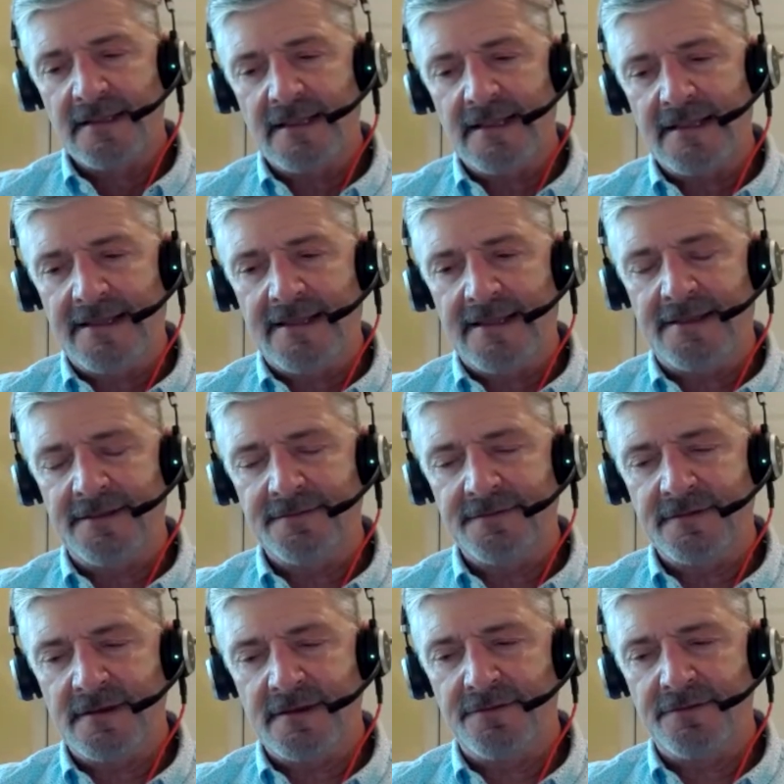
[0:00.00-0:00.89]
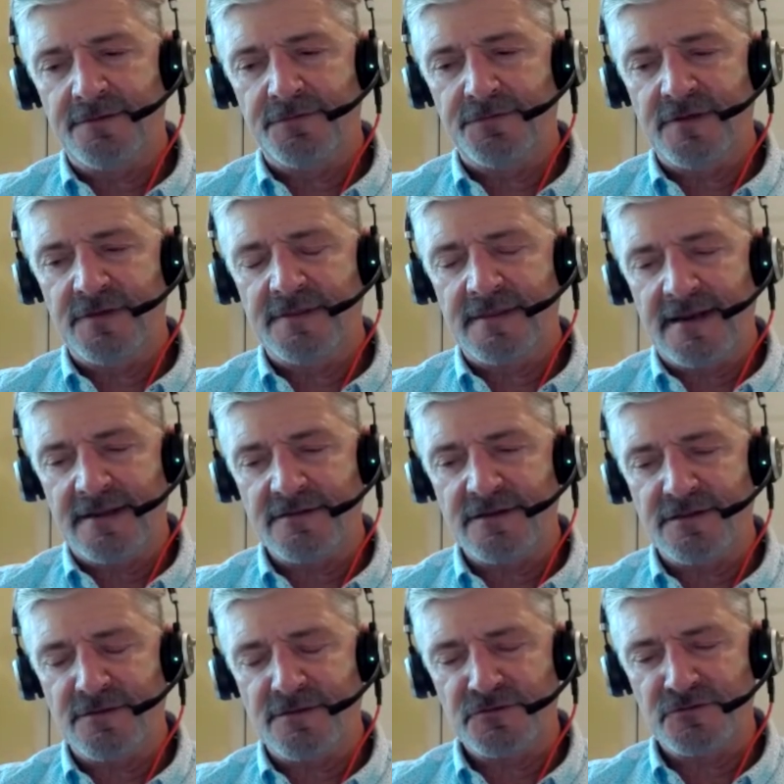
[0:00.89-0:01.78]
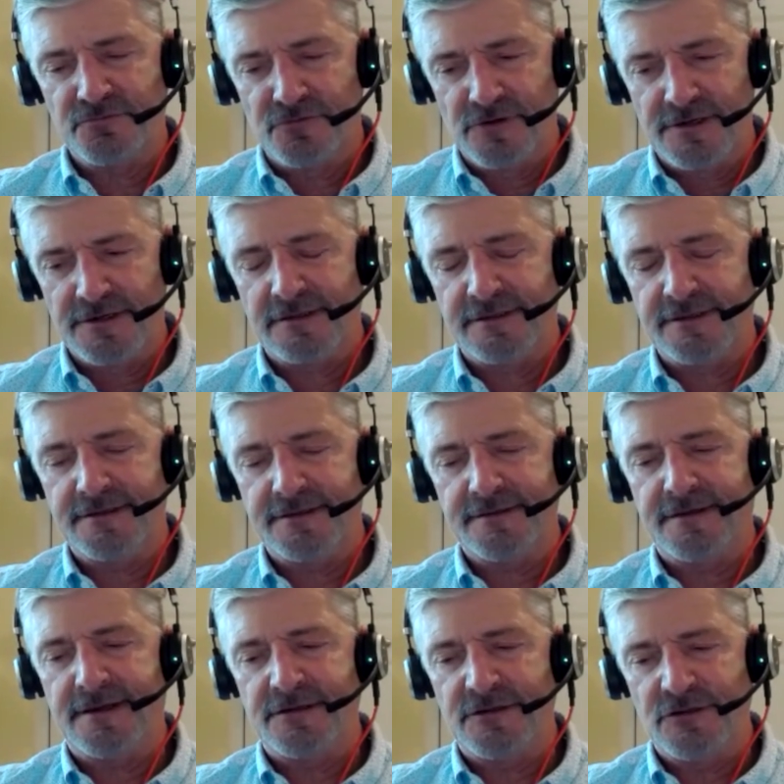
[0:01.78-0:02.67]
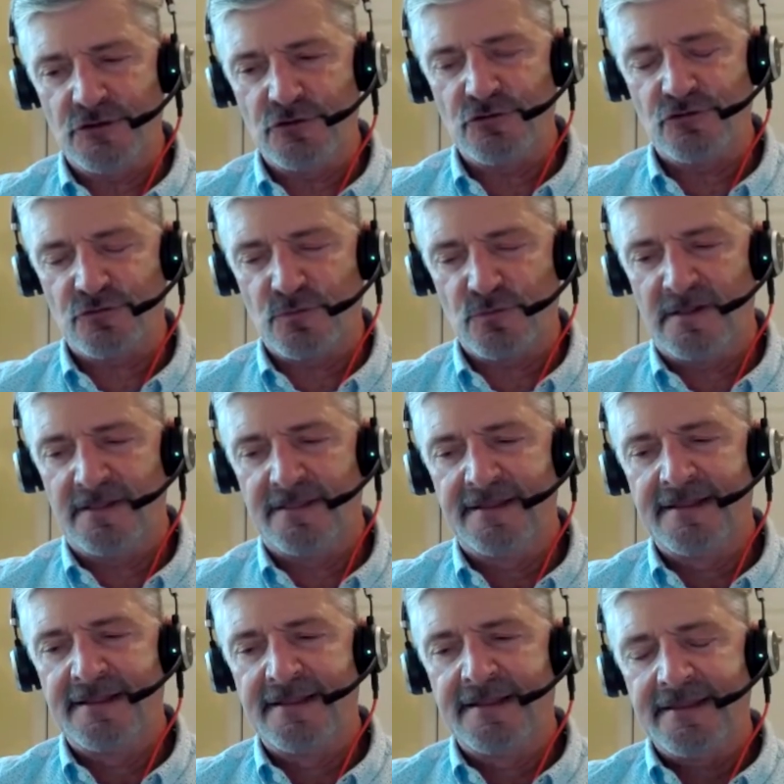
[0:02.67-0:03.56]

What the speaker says: And the other thing that I did that was really unusual